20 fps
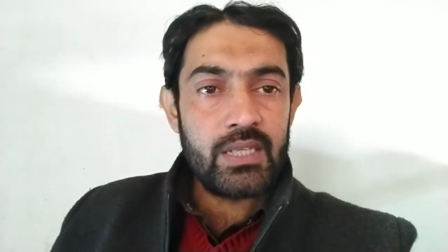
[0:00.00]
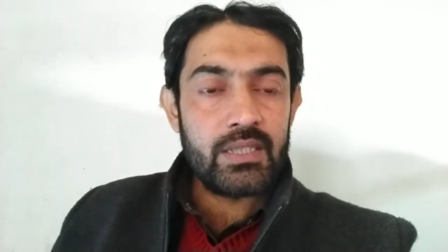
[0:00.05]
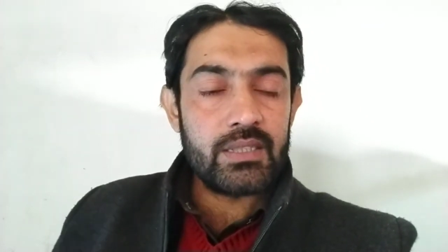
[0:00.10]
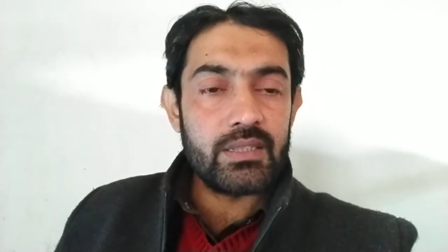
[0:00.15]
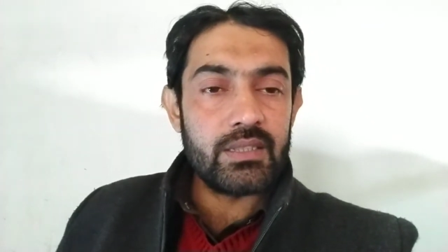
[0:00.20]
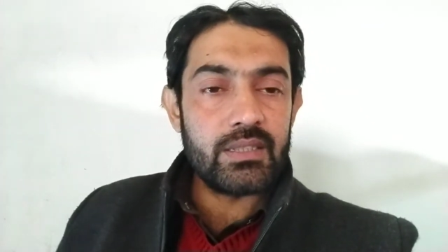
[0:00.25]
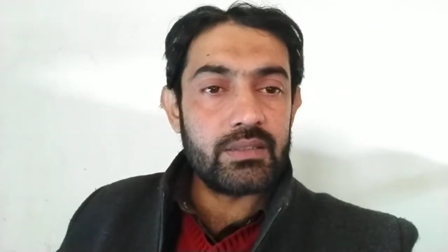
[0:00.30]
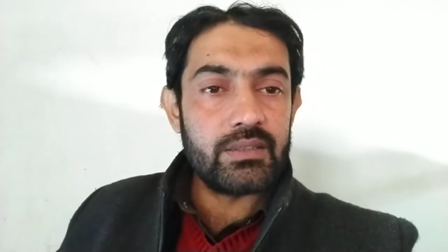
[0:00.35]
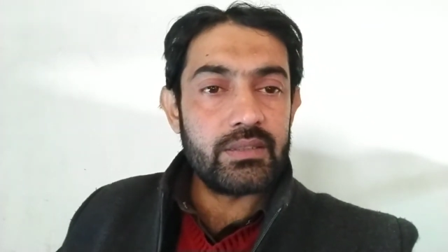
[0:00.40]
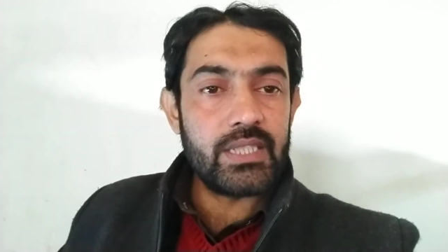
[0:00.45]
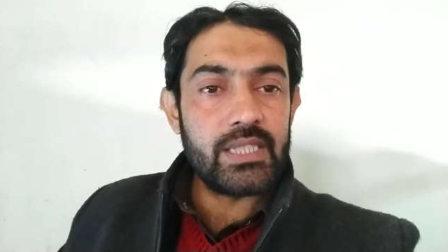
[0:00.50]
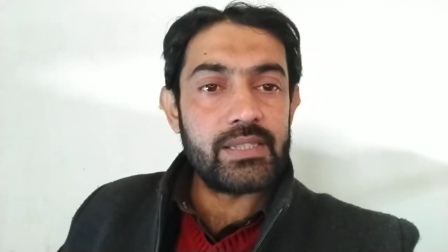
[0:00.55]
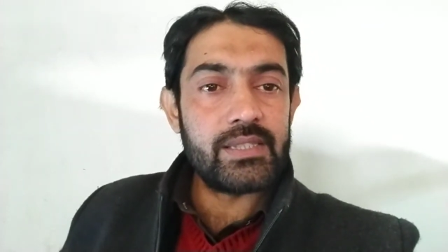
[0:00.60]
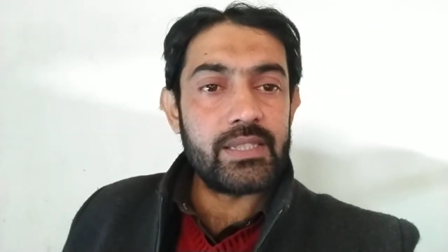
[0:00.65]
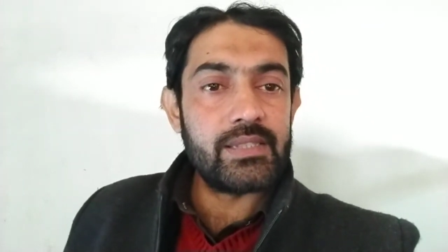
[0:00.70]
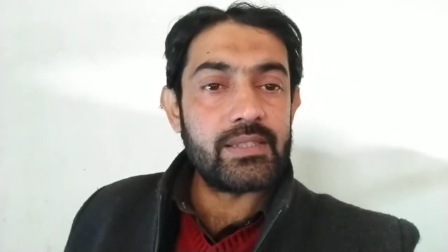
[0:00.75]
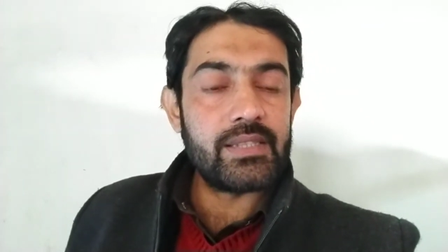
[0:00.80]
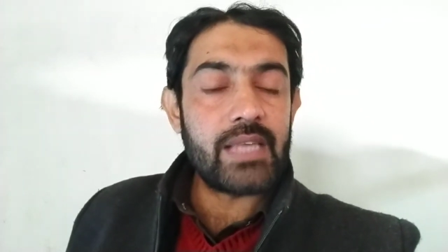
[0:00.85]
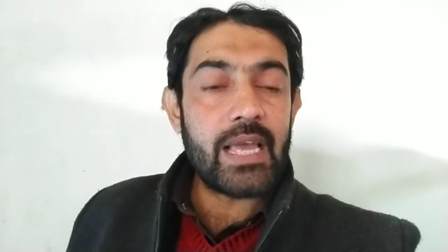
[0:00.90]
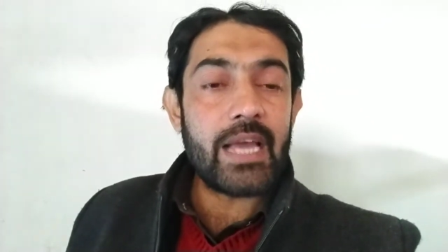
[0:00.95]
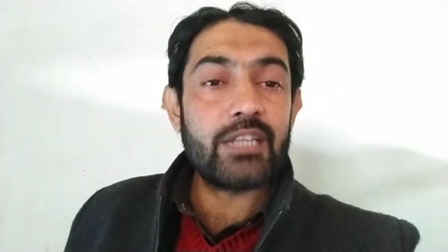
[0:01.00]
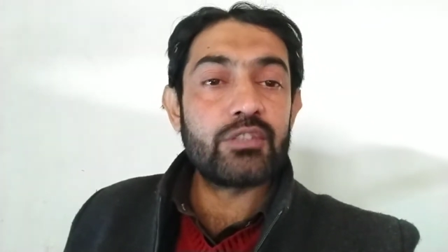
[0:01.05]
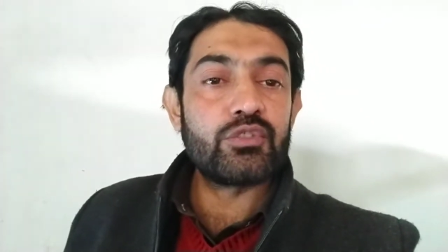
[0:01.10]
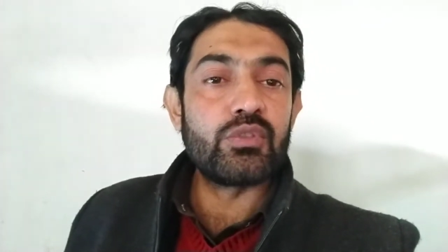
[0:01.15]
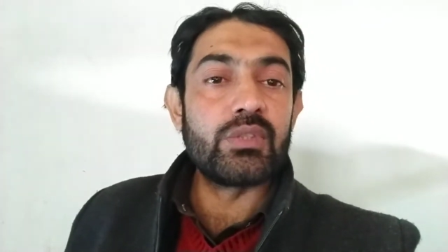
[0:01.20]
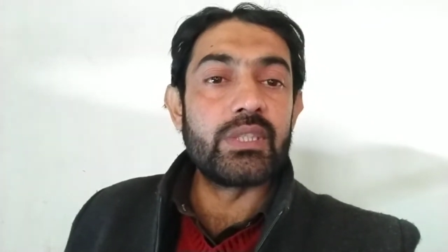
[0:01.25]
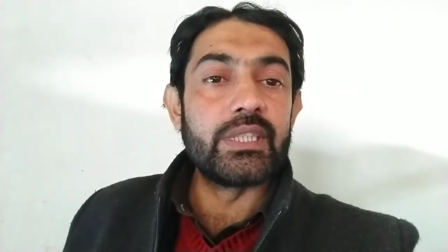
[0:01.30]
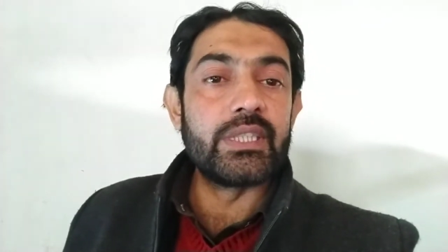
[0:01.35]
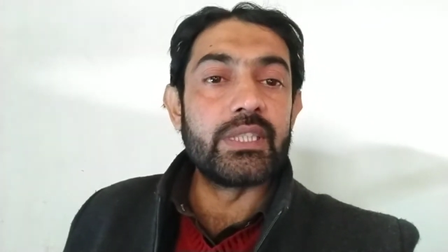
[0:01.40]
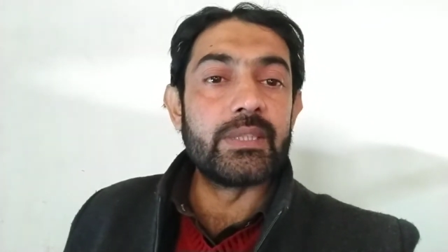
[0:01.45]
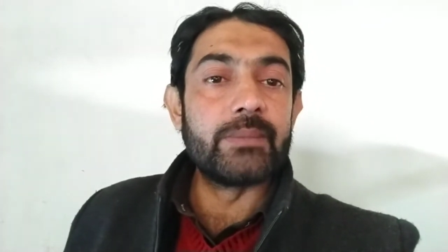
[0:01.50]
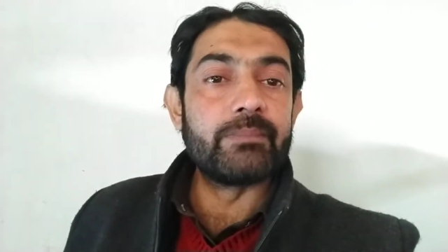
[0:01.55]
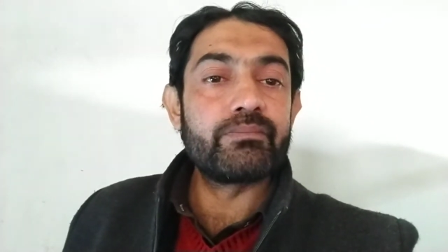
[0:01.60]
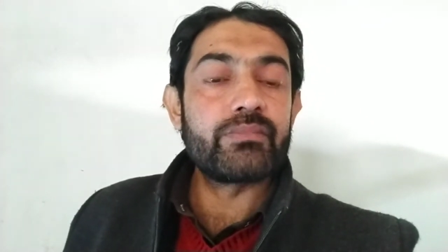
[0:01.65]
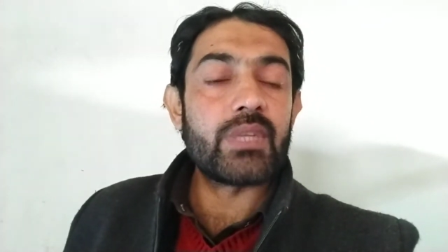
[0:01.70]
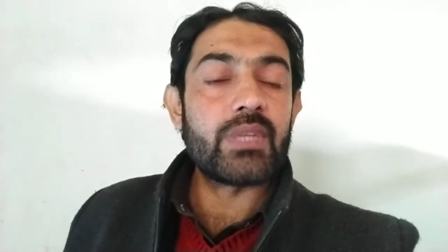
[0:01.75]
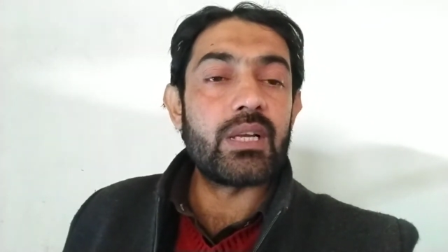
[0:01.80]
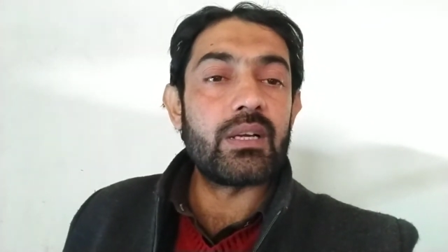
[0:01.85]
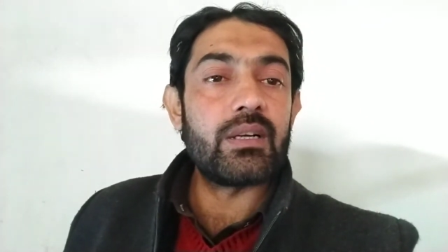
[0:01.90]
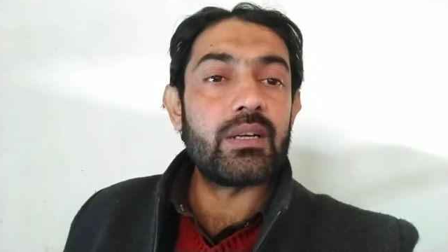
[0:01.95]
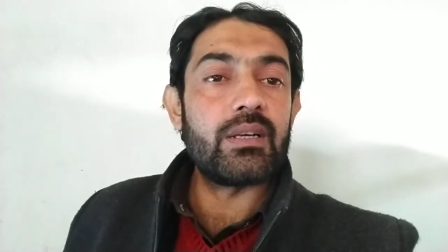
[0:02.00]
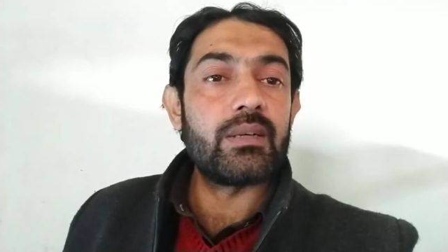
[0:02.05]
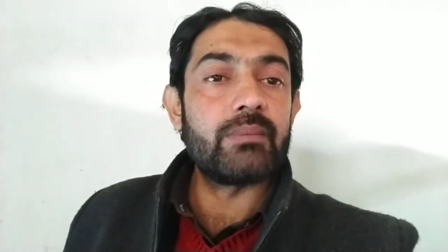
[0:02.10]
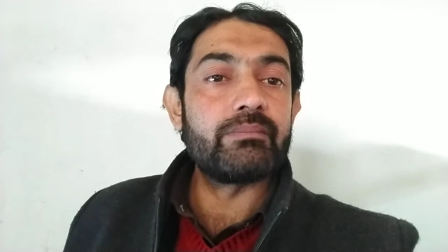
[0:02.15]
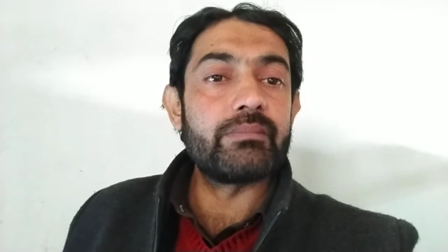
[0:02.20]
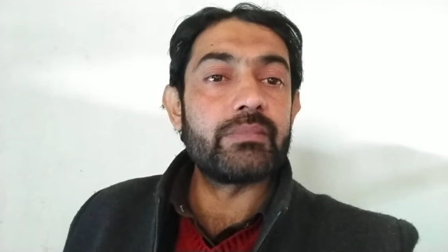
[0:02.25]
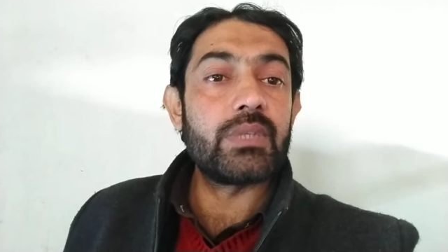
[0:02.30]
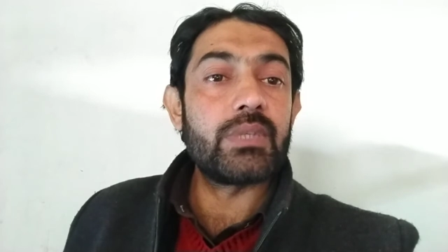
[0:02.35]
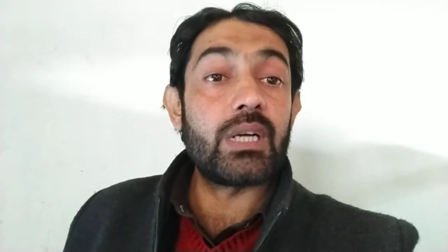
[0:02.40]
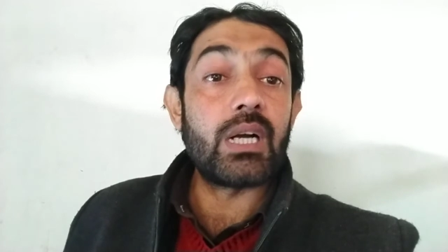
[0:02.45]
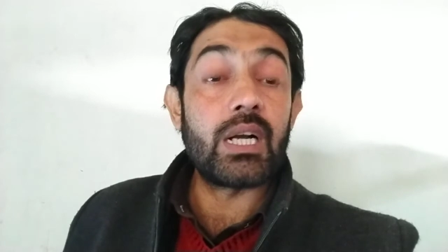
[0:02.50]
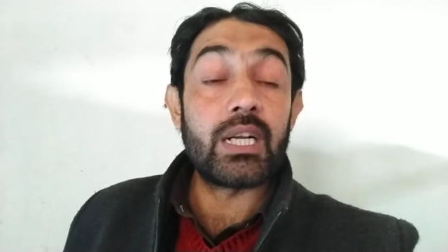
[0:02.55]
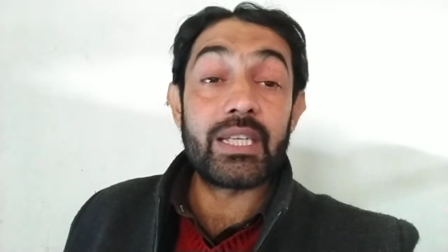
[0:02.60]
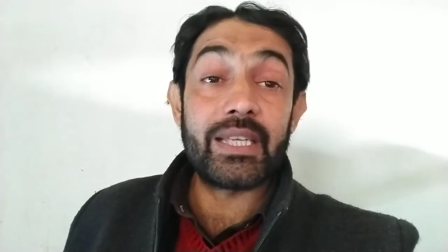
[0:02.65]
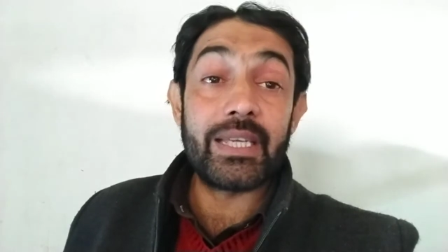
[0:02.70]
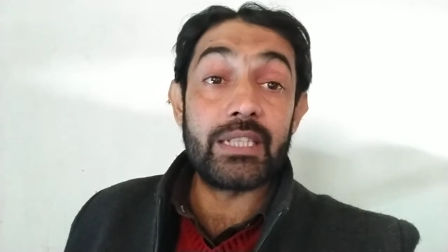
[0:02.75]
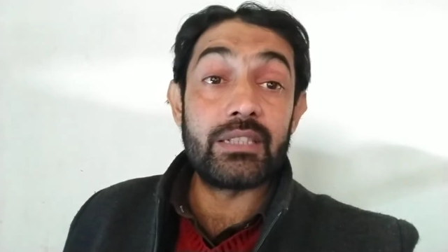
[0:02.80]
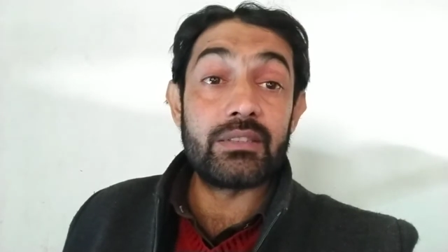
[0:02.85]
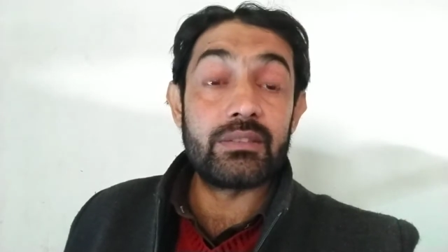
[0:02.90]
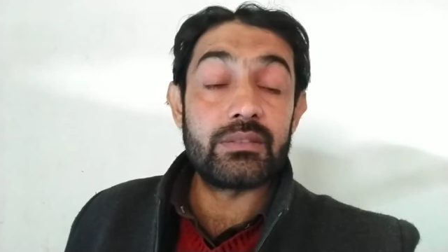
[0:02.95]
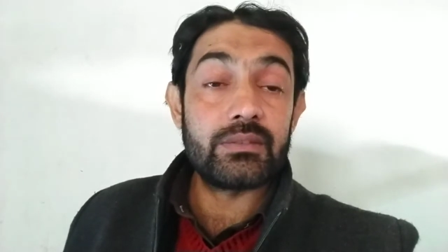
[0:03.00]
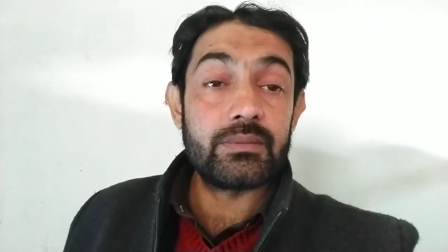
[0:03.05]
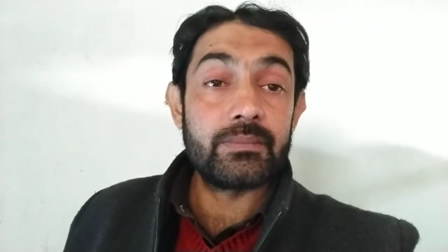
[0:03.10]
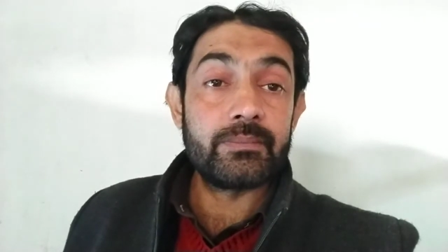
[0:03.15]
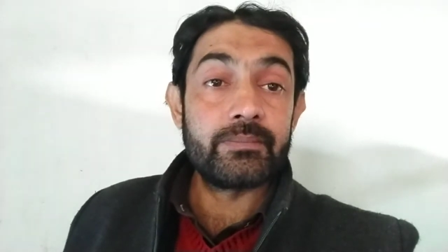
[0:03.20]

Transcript: This is actually a kit